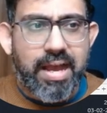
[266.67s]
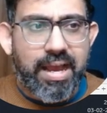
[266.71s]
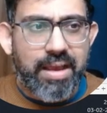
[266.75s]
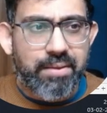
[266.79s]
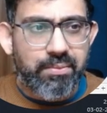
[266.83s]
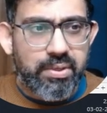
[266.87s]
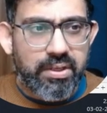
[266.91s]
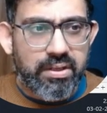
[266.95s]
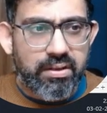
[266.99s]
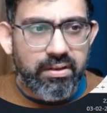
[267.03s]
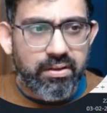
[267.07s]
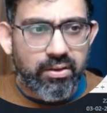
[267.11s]
I
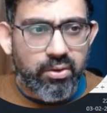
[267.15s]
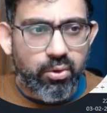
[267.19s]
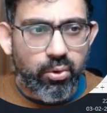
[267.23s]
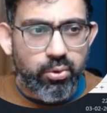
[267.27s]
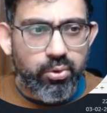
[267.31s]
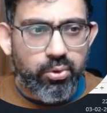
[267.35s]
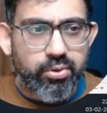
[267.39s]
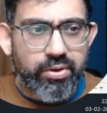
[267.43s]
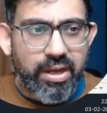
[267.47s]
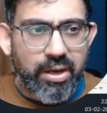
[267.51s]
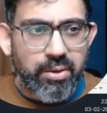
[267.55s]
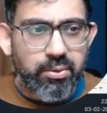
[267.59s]
will go
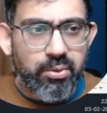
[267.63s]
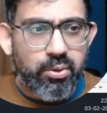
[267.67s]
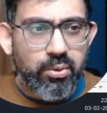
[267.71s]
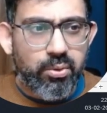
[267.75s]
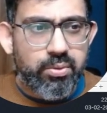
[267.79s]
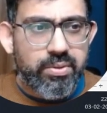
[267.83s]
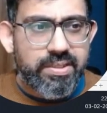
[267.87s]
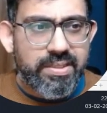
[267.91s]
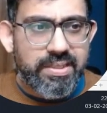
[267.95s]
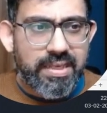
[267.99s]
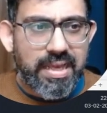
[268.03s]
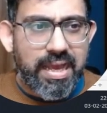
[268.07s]
to
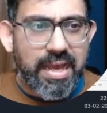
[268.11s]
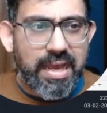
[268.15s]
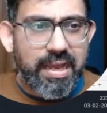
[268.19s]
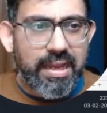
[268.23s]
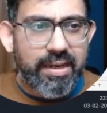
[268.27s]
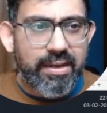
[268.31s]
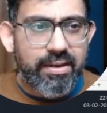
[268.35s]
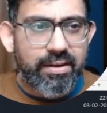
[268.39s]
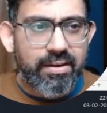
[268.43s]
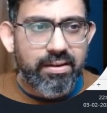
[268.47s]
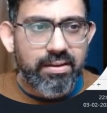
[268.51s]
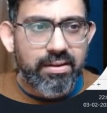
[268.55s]
downloads
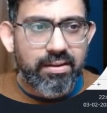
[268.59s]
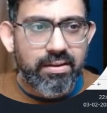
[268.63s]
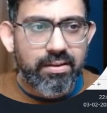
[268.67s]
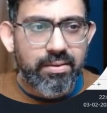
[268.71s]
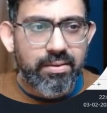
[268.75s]
and